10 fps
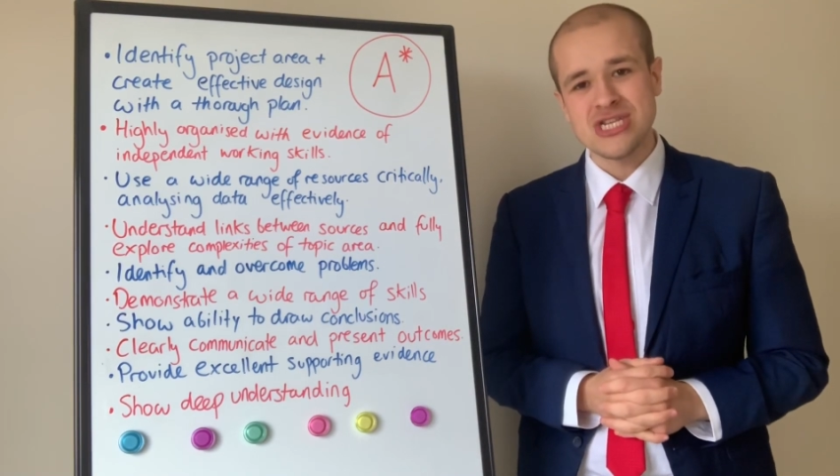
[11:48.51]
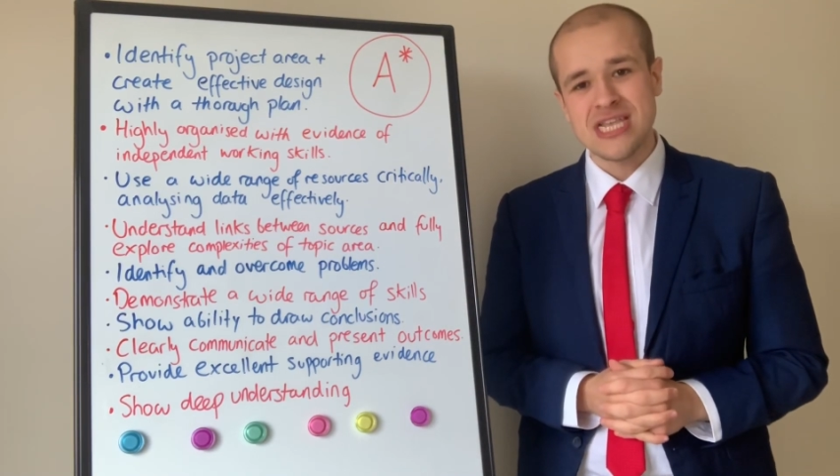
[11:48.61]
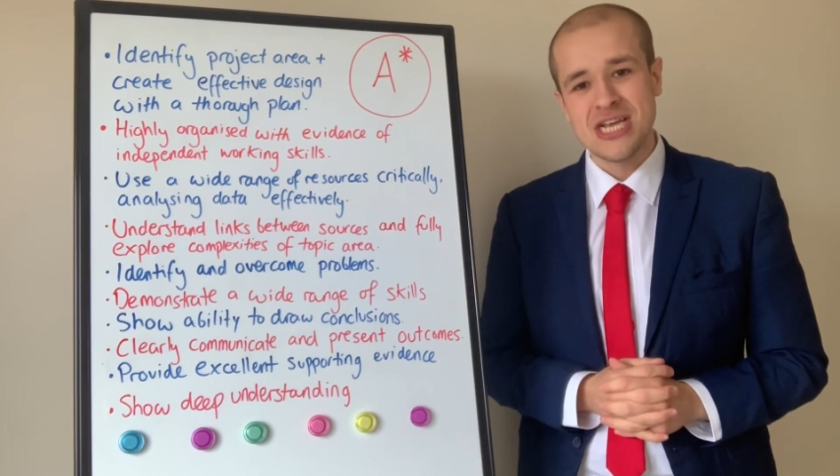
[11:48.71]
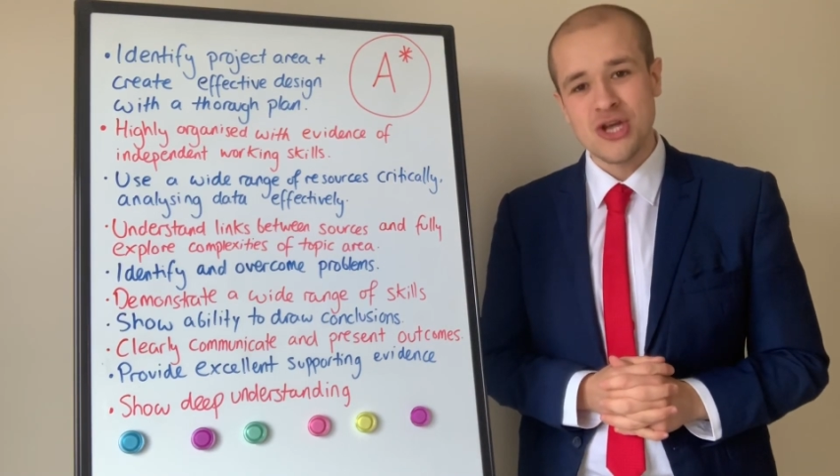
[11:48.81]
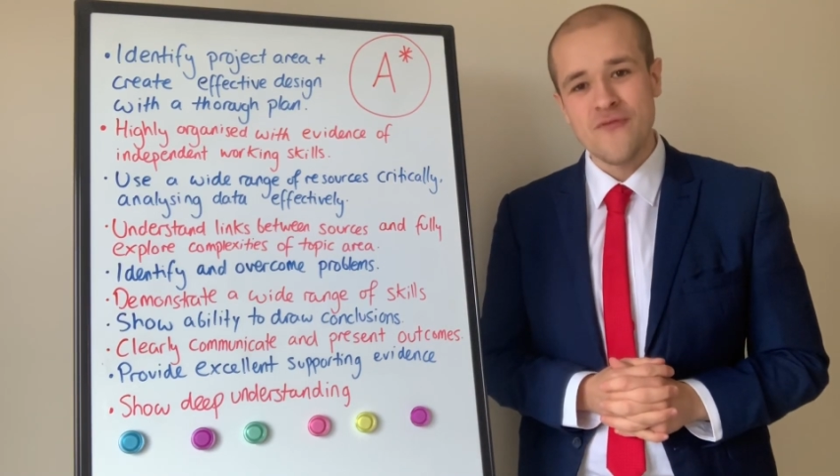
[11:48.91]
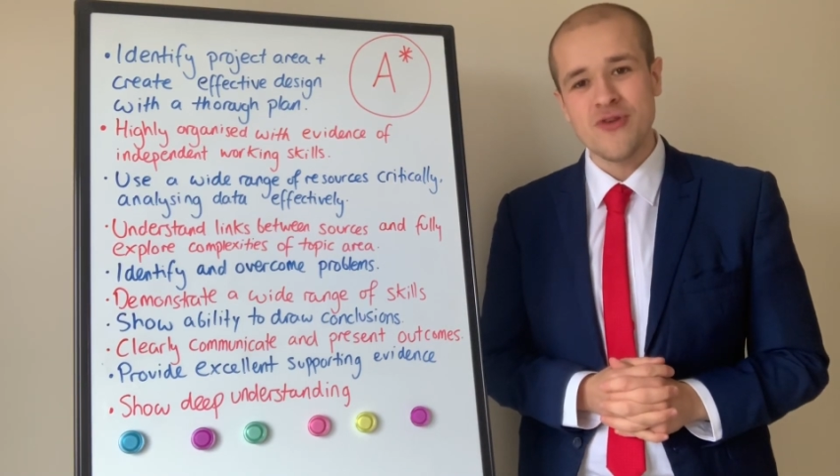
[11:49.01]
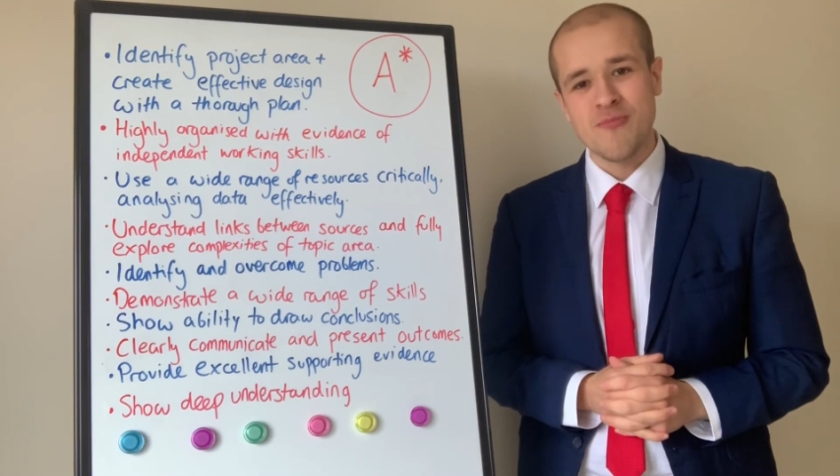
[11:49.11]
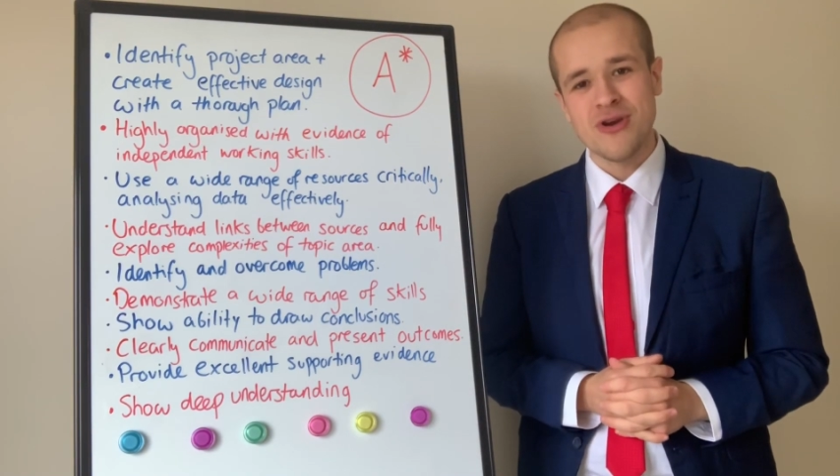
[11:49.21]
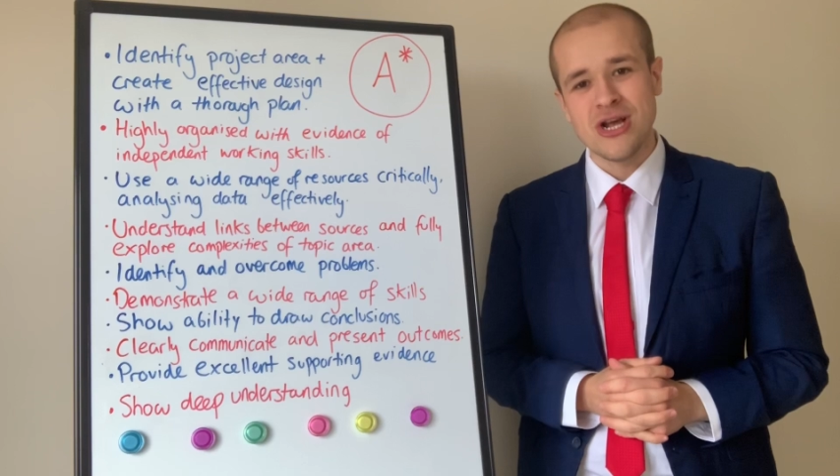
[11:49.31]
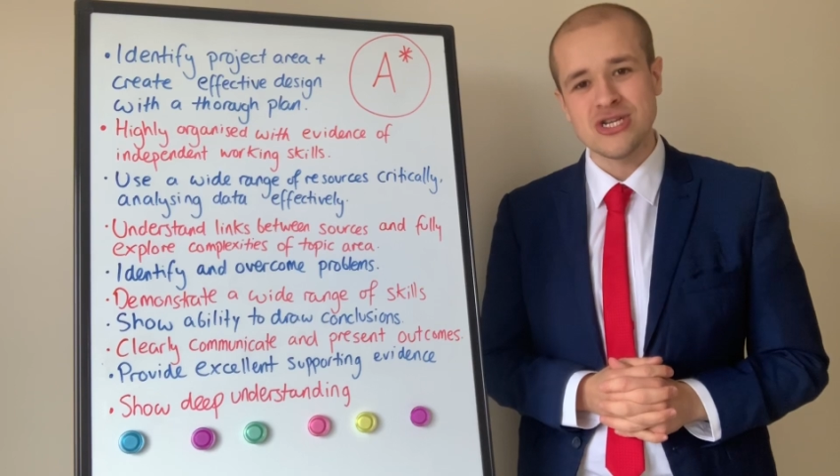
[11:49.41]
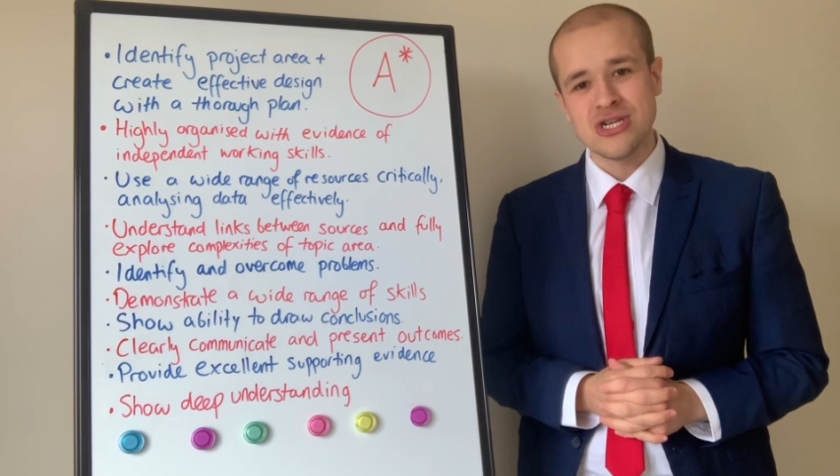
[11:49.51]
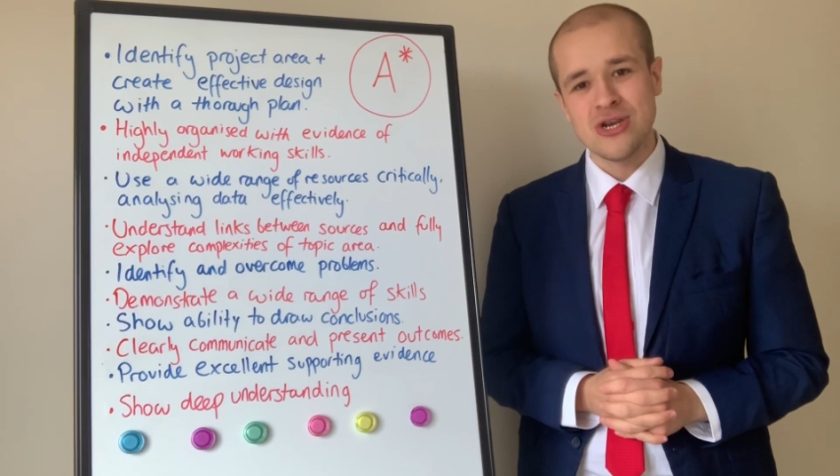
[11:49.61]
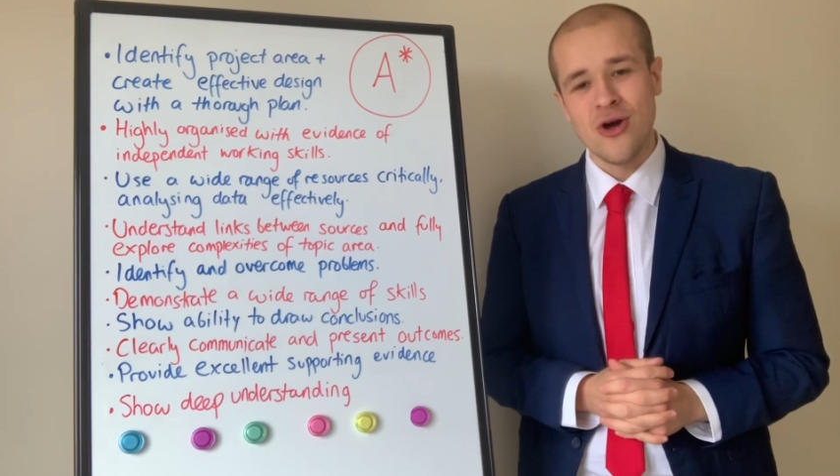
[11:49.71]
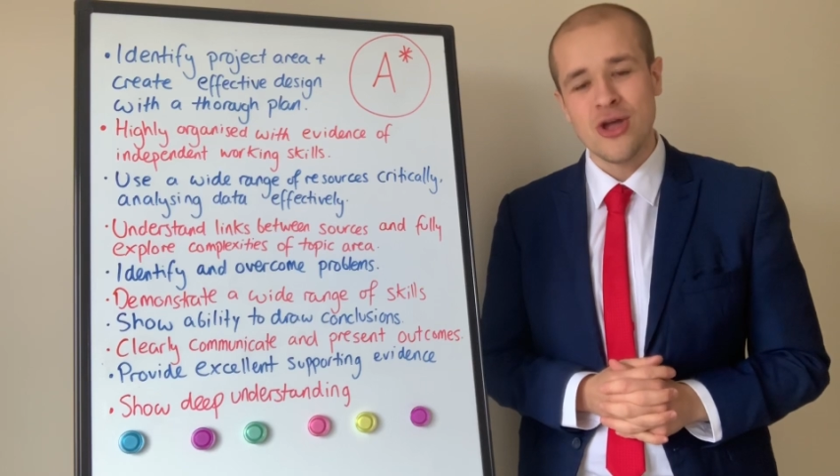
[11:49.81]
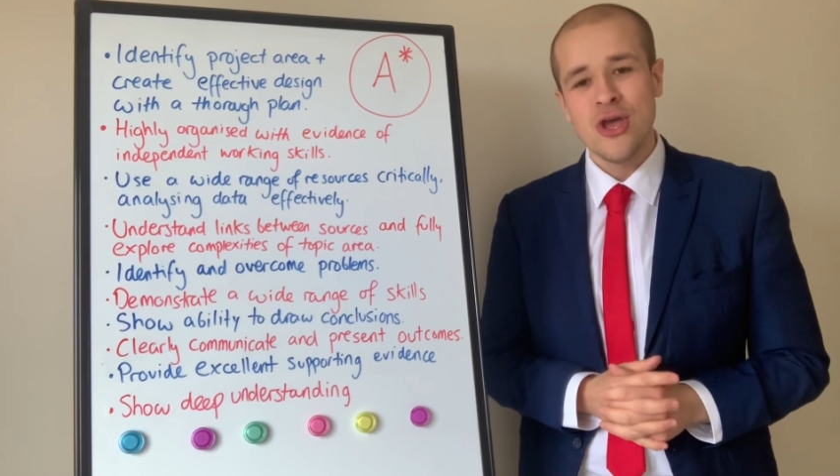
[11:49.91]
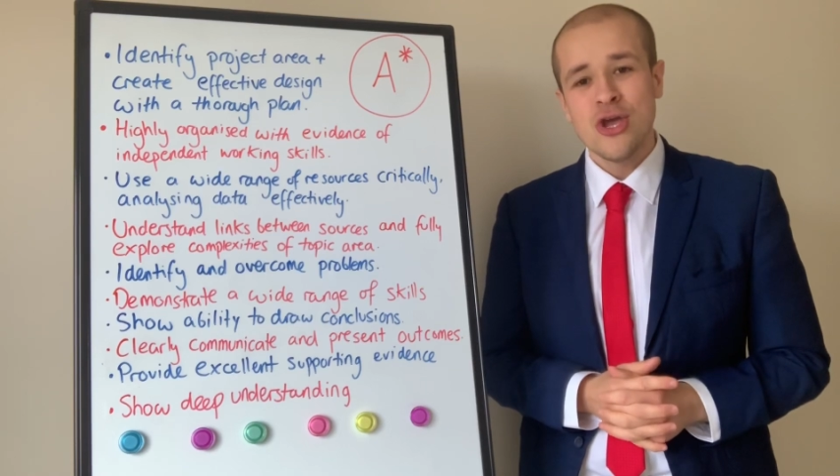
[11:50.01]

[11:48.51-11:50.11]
stage of your production log,